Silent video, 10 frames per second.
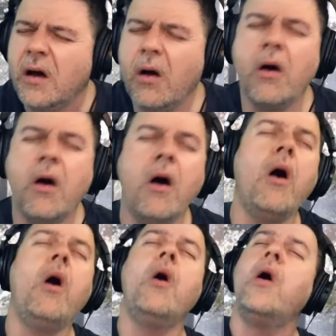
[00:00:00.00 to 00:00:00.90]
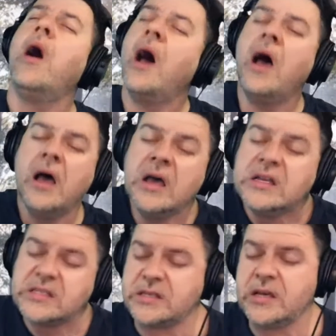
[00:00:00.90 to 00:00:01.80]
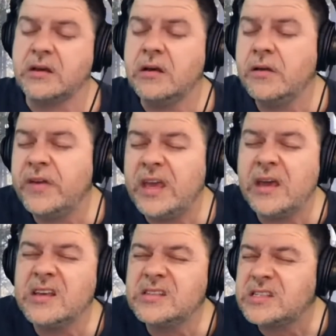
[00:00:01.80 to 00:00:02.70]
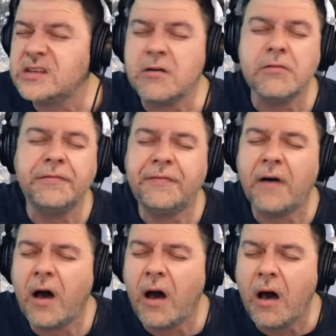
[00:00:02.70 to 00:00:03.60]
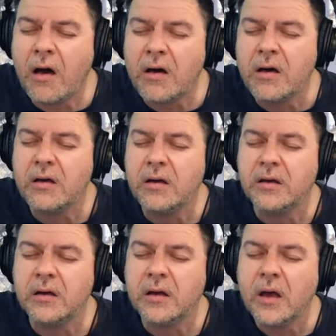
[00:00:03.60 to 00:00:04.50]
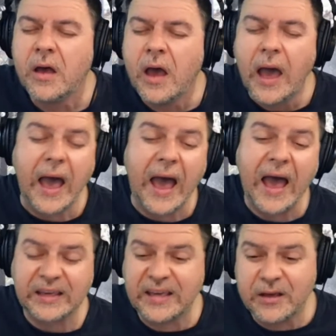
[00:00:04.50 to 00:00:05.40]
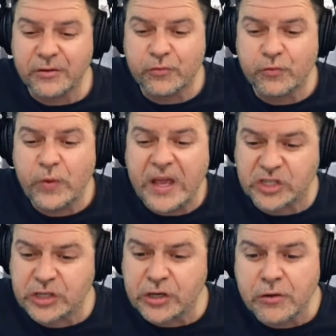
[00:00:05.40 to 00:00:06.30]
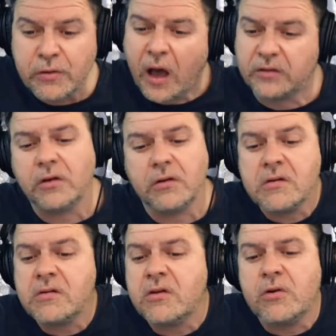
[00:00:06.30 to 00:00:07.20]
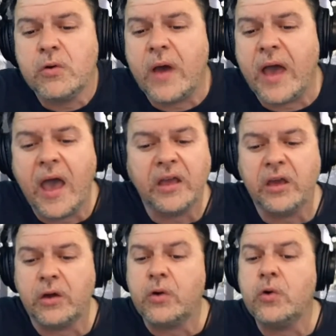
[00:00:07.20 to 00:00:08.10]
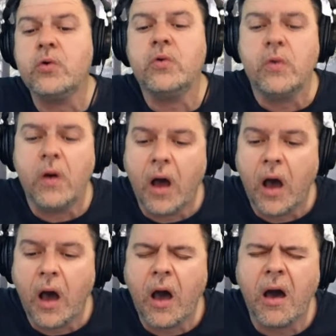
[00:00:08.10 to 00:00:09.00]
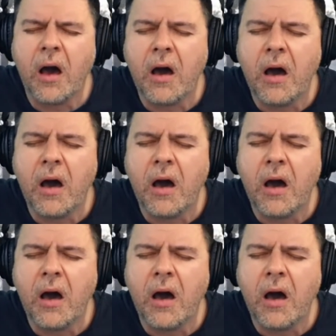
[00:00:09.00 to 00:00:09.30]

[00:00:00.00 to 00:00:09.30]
Oh, Silvia, so far I can't reach you. I don't know where you are.